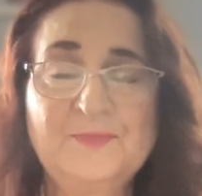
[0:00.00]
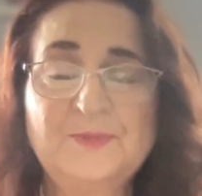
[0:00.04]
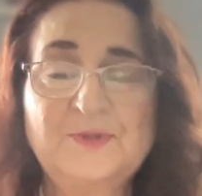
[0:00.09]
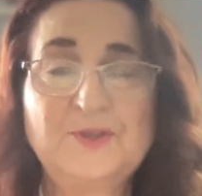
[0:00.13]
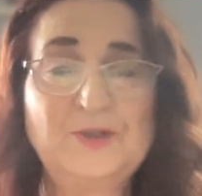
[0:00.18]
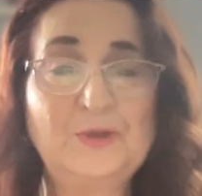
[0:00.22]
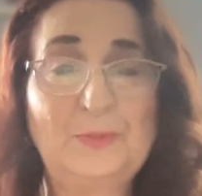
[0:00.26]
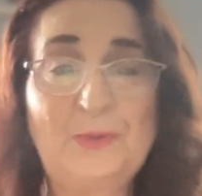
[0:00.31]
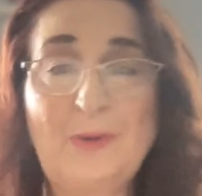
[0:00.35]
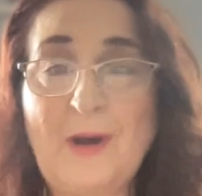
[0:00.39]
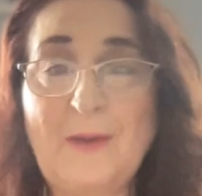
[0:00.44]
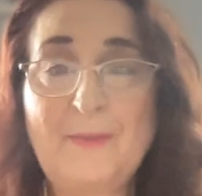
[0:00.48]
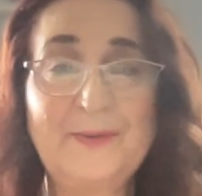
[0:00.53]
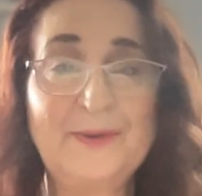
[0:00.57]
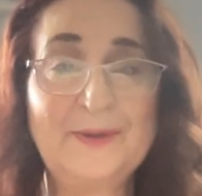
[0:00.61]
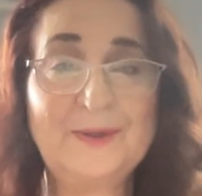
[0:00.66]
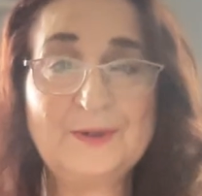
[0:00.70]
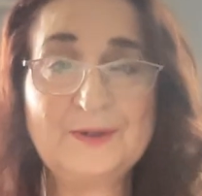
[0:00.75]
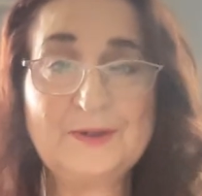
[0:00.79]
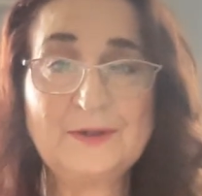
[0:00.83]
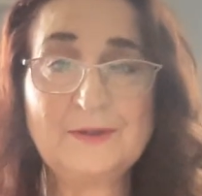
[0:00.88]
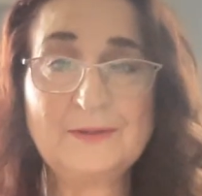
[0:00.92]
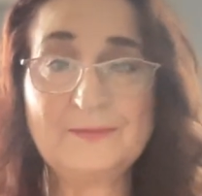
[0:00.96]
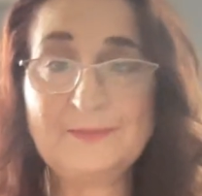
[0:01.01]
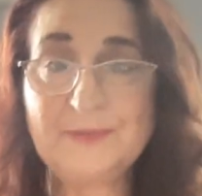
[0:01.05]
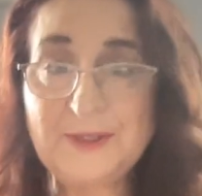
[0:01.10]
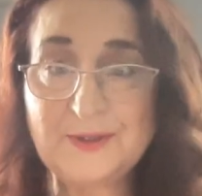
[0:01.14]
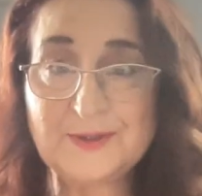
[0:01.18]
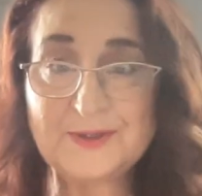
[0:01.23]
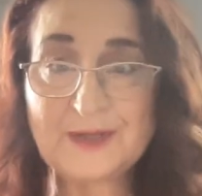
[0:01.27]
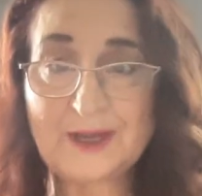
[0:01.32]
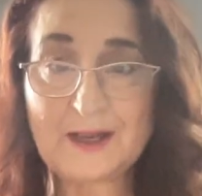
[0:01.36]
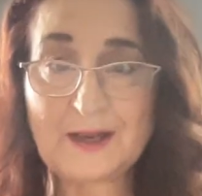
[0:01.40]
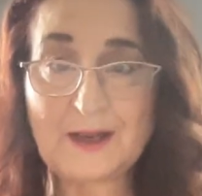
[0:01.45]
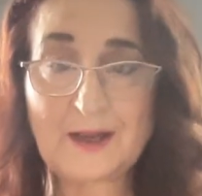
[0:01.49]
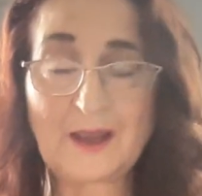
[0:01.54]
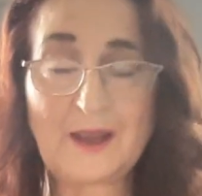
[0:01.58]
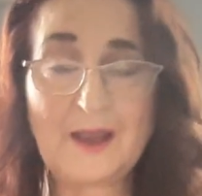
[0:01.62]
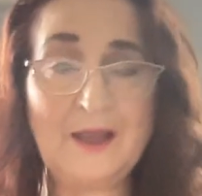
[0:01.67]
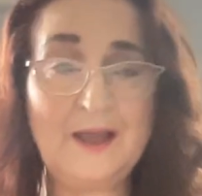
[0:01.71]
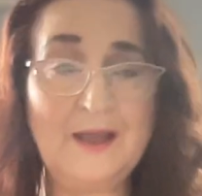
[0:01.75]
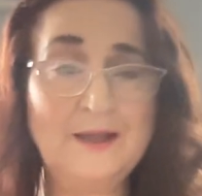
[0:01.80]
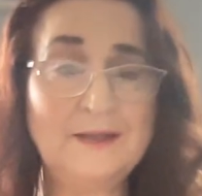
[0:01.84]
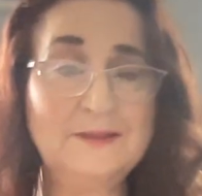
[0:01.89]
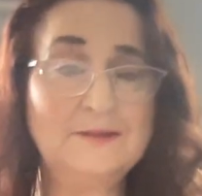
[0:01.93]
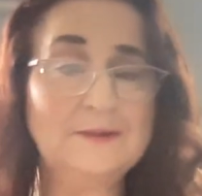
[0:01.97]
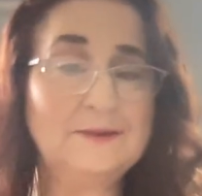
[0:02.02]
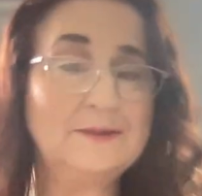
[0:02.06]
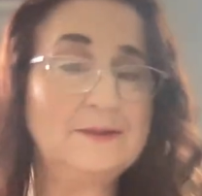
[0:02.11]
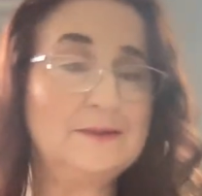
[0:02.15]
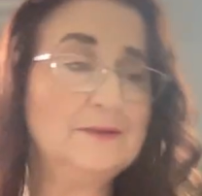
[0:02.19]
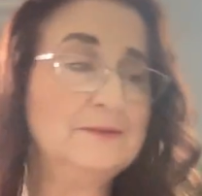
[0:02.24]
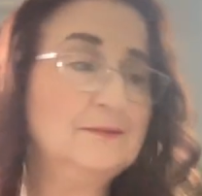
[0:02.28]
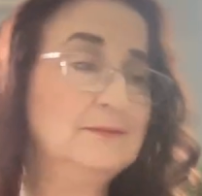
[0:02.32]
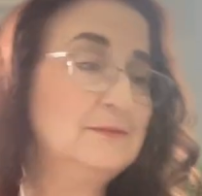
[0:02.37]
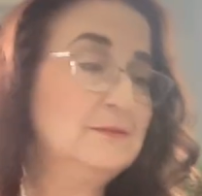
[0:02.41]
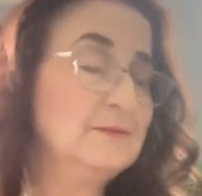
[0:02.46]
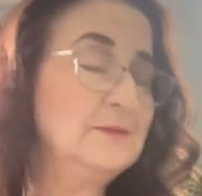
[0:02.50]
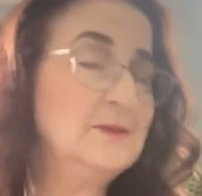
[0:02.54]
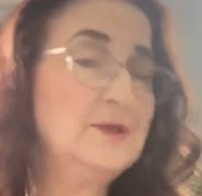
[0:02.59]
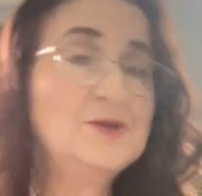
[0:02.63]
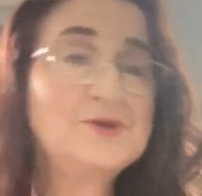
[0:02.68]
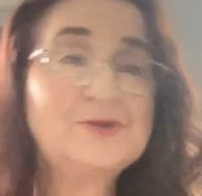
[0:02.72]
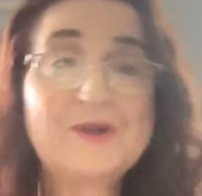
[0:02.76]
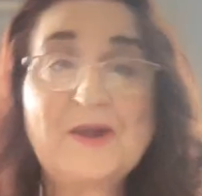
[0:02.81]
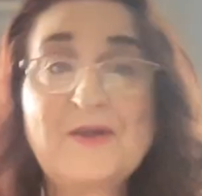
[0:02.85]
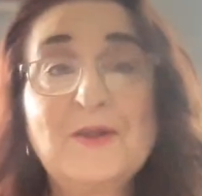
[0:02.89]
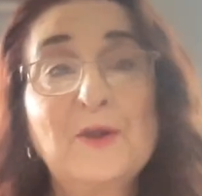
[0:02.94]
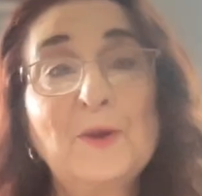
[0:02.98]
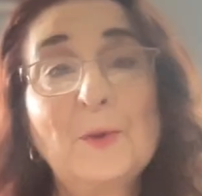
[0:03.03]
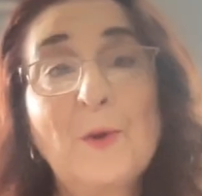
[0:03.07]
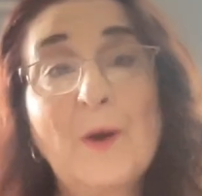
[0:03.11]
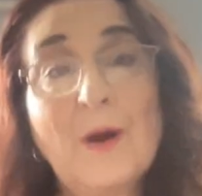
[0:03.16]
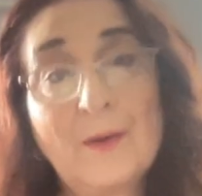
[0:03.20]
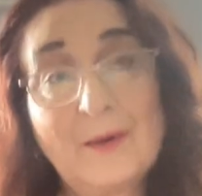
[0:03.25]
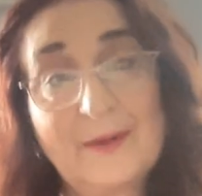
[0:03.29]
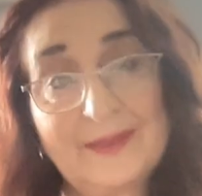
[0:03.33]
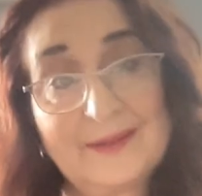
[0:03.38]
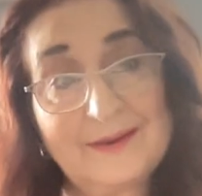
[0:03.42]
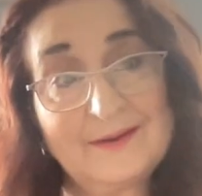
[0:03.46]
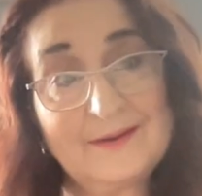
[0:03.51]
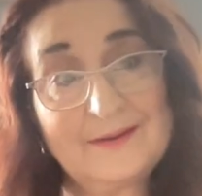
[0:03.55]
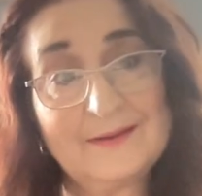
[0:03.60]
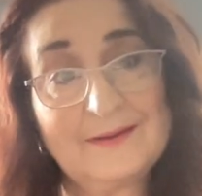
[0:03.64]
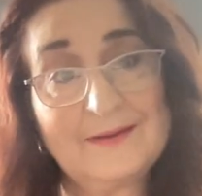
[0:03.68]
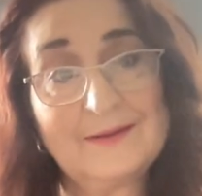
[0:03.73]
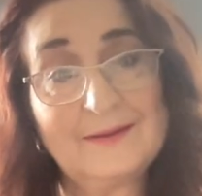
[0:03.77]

to popular music, and there's nothing wrong with it.